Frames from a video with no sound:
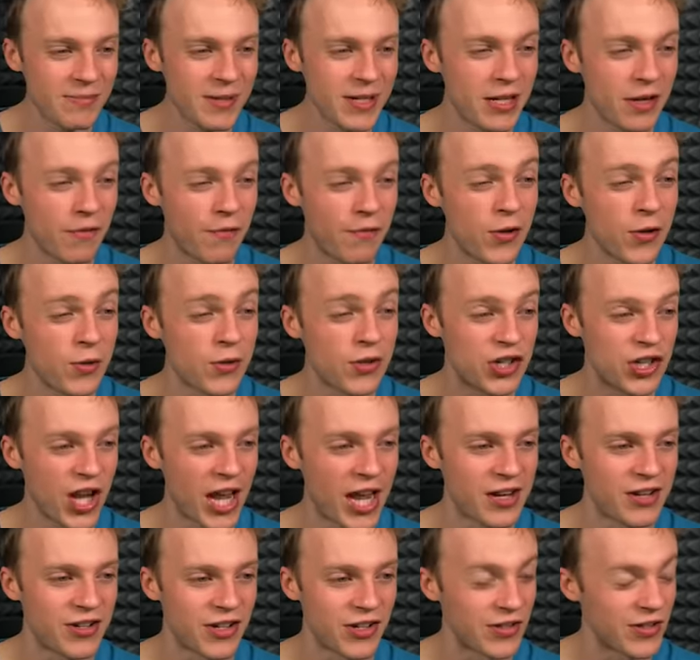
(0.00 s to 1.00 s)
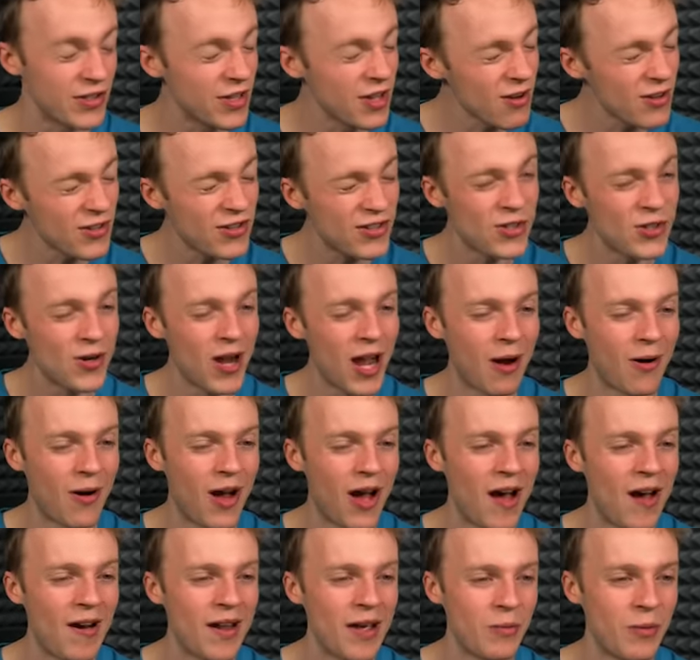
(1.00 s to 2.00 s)
to make a few changes. You saw how
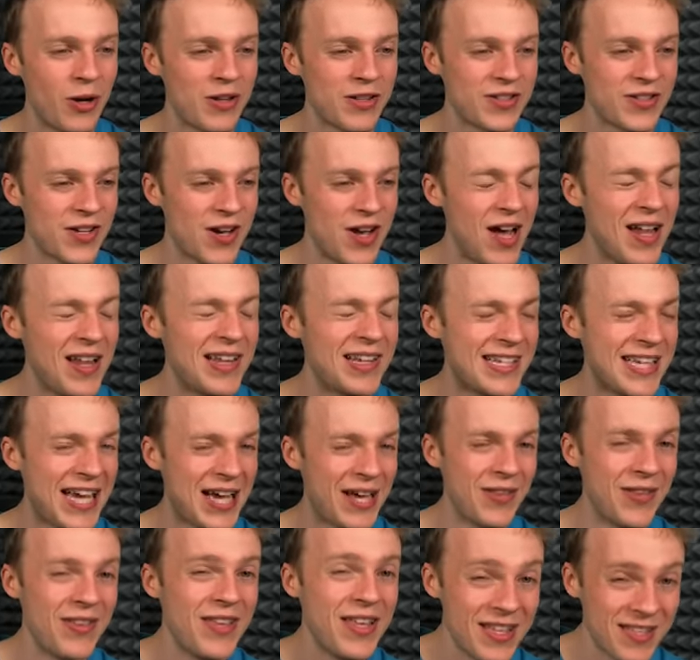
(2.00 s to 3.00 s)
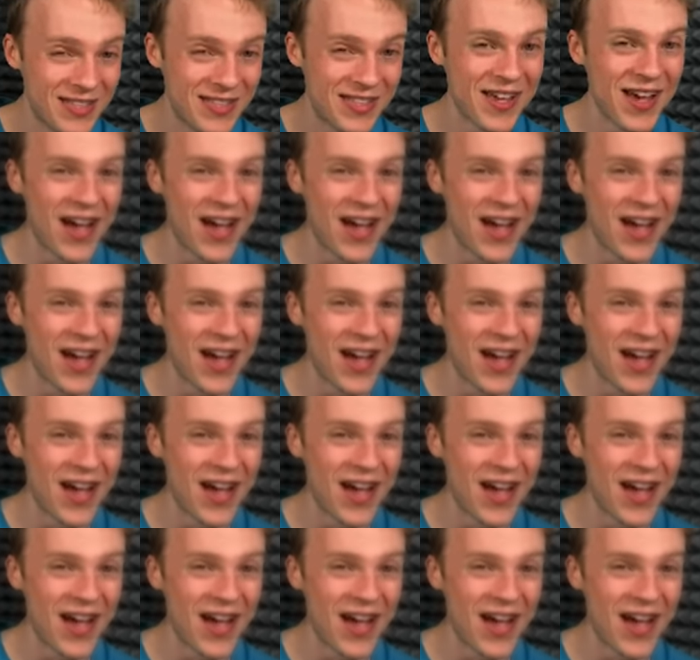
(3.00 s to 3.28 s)
hard it was to hunt down this